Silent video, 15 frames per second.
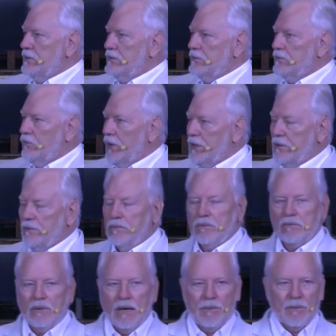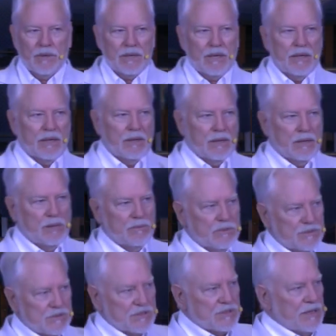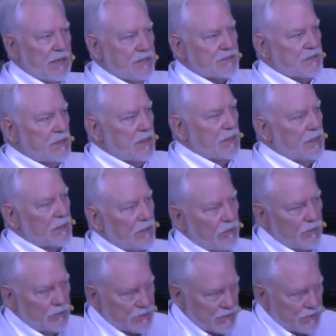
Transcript: when Robert Kennedy was assassinated in Los